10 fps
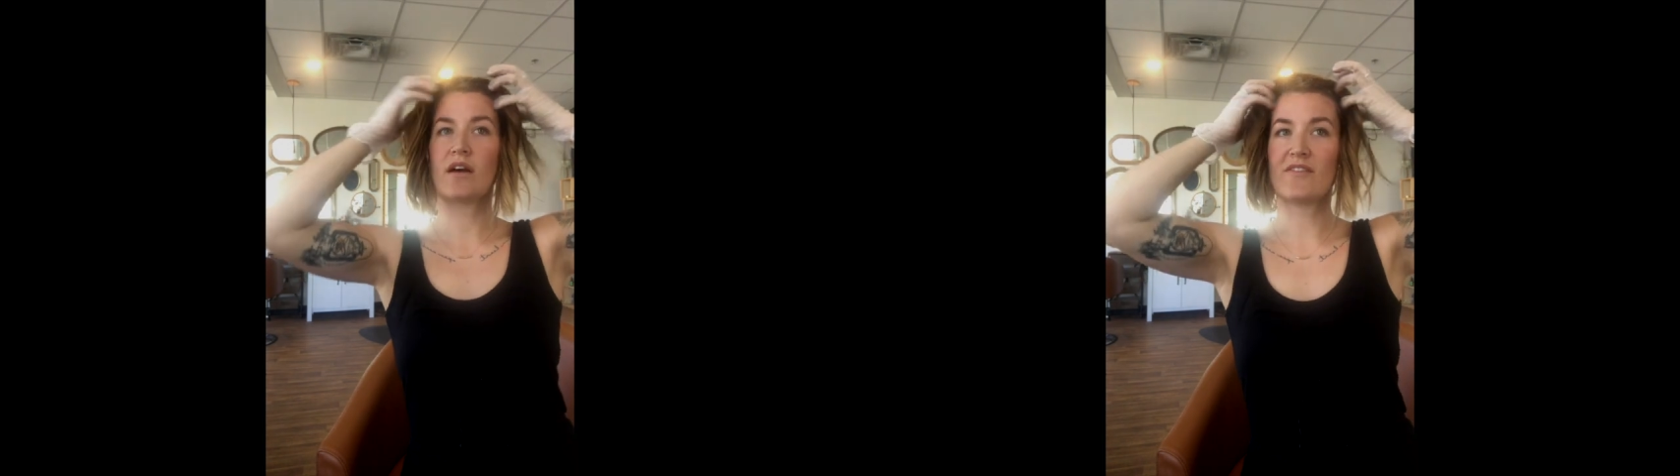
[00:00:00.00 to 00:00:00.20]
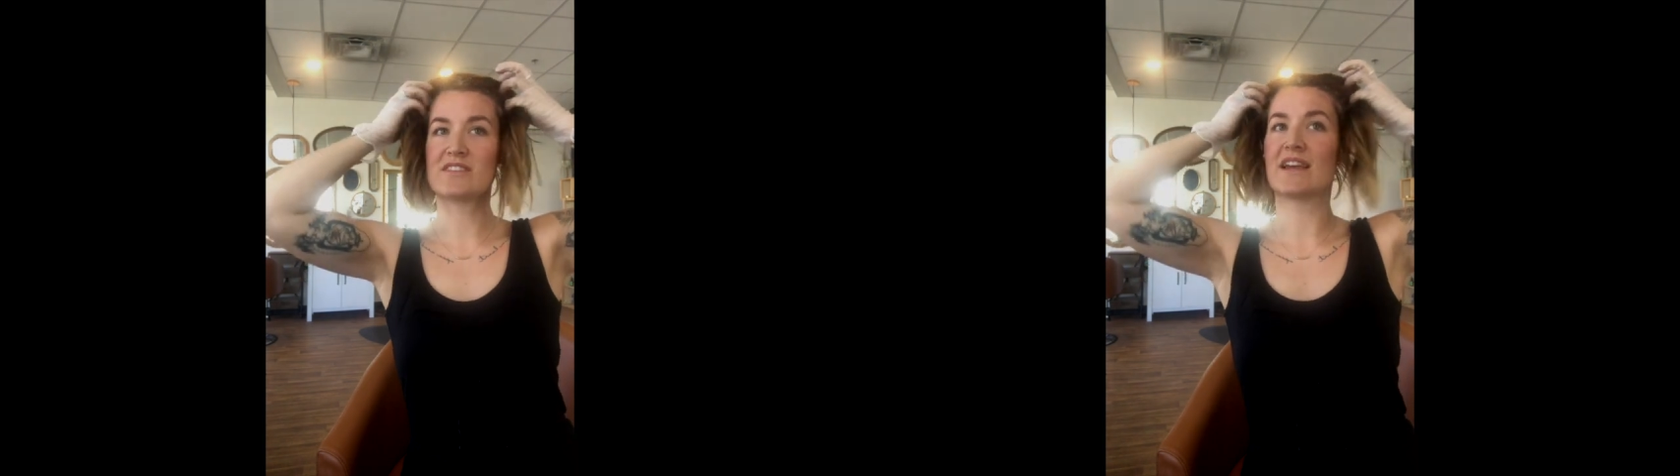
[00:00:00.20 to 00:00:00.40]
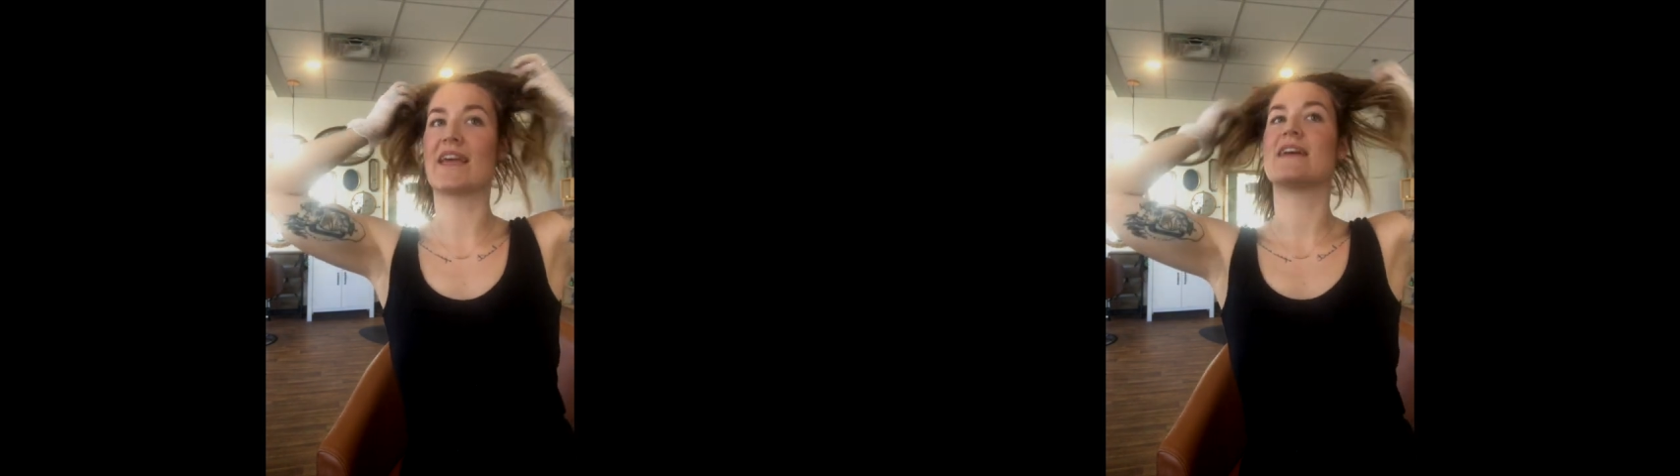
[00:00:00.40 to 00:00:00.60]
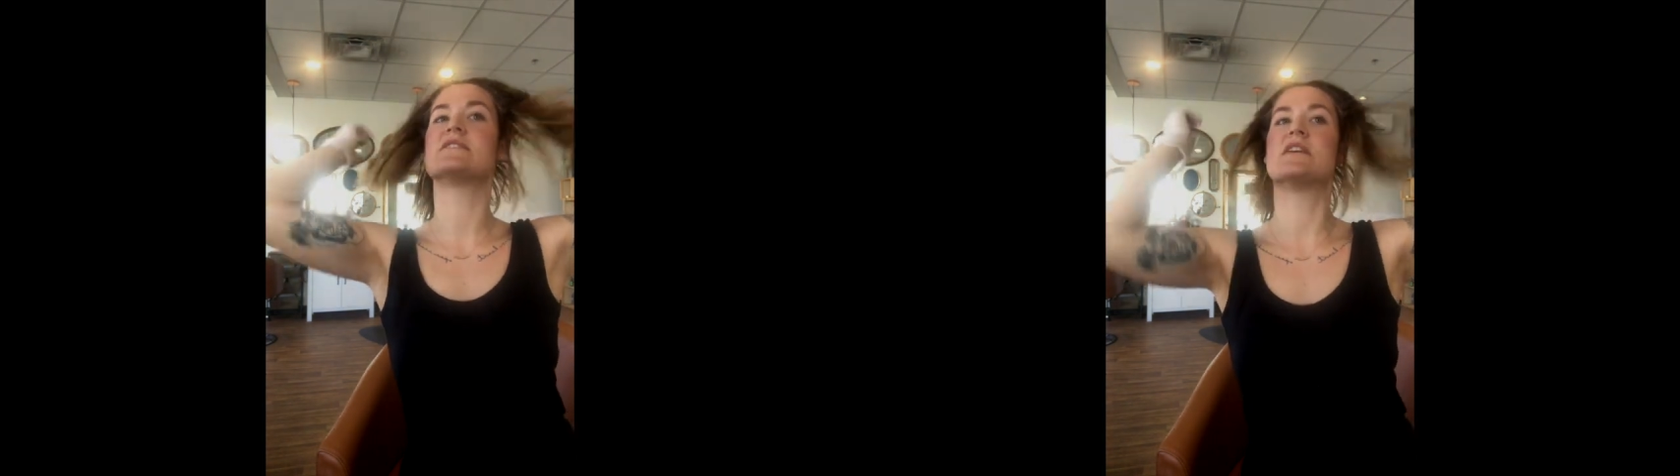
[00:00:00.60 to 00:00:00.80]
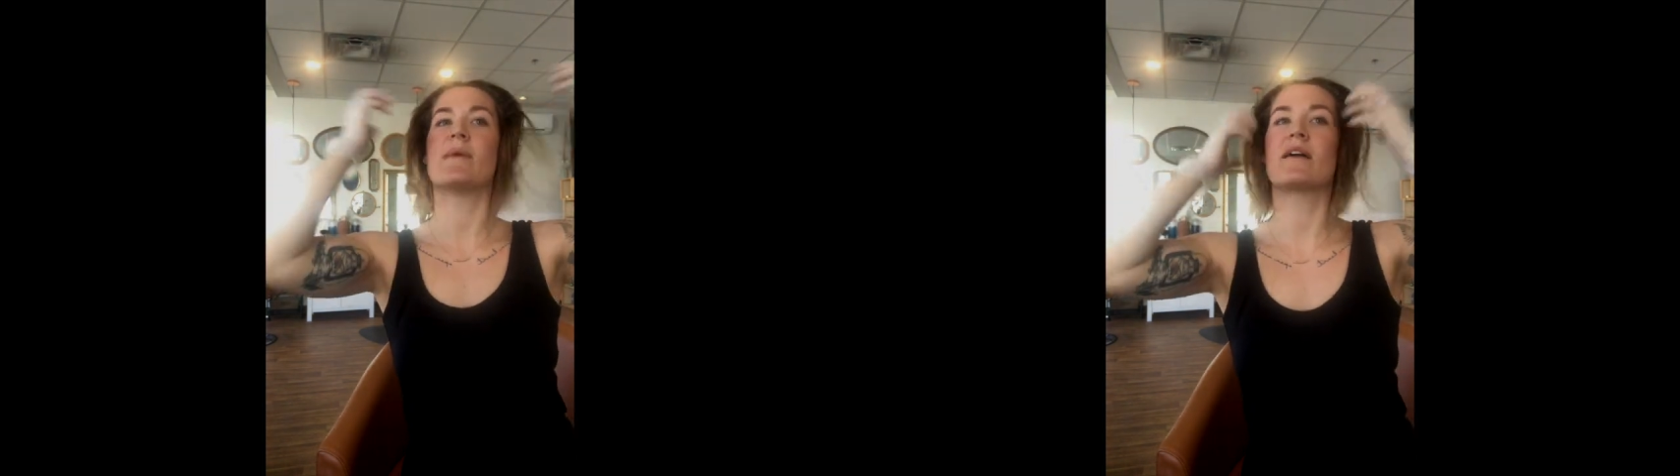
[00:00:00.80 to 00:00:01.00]
Obviously I can't
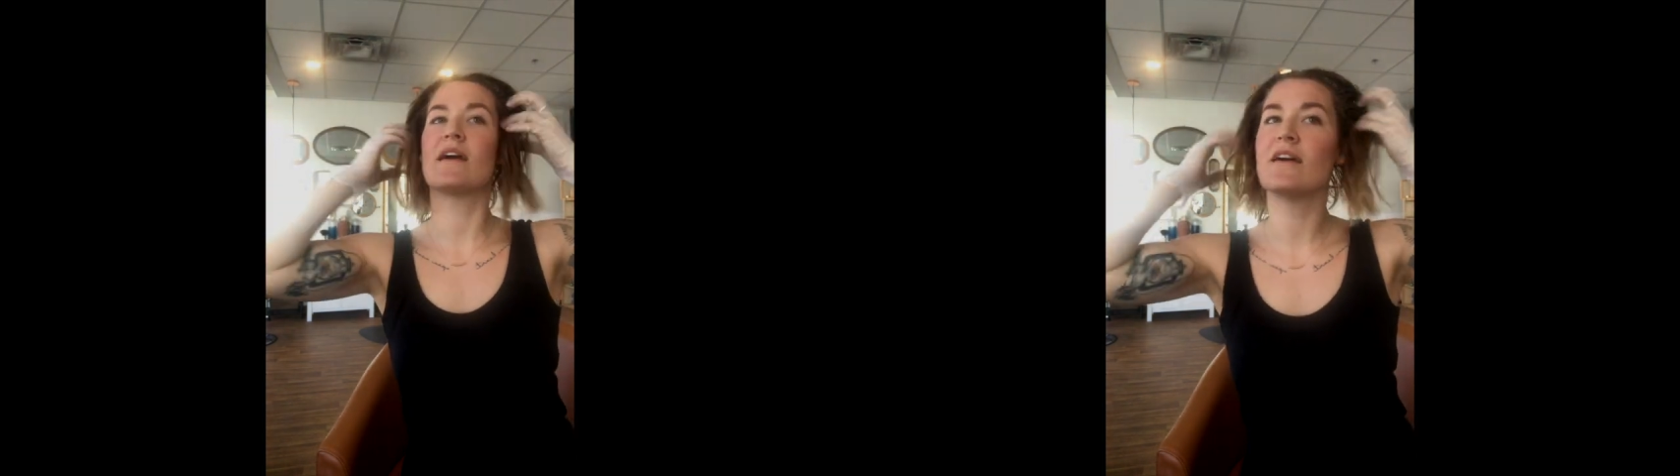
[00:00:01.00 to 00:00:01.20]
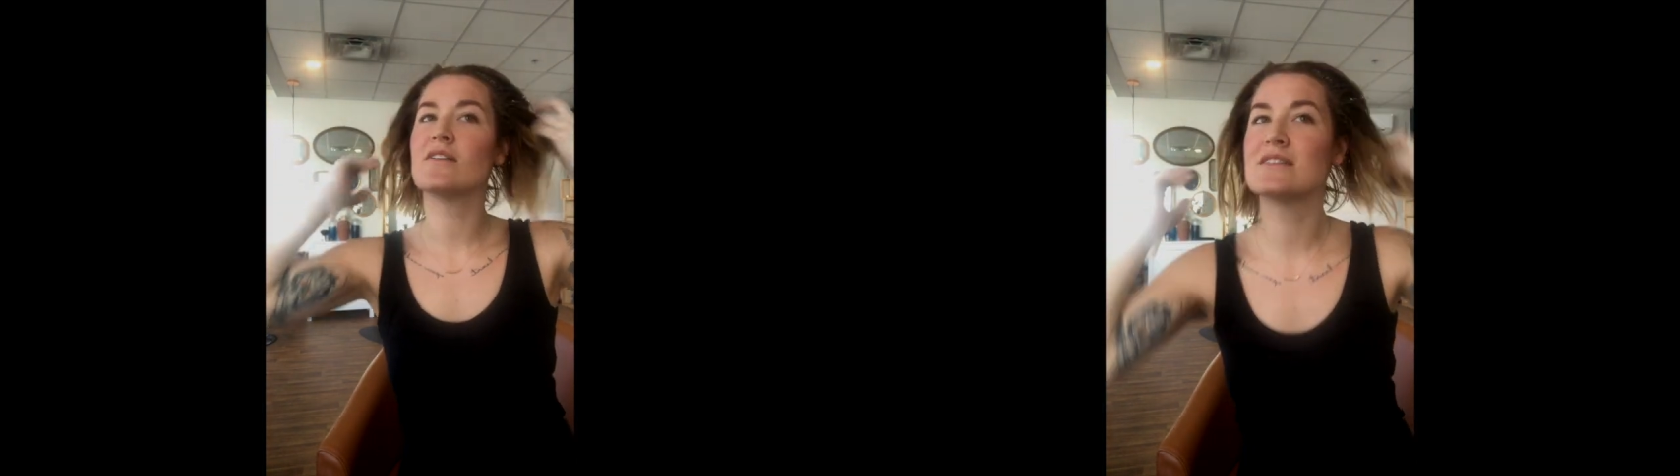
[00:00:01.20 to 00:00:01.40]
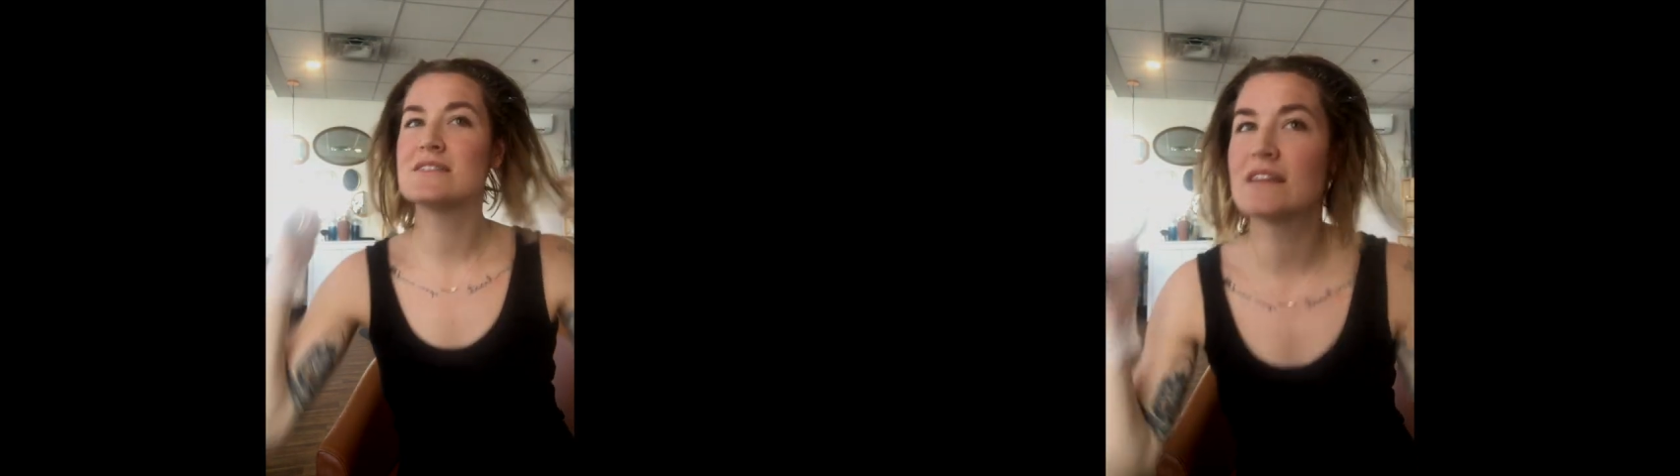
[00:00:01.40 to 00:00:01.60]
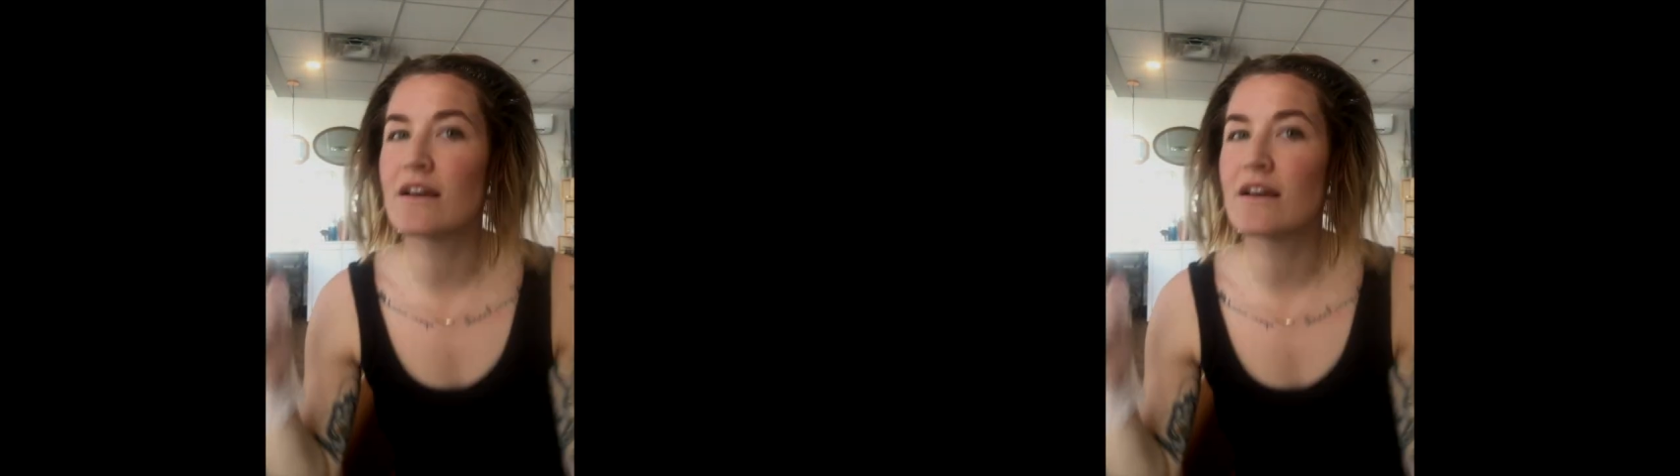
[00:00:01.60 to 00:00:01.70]
see back there. You can see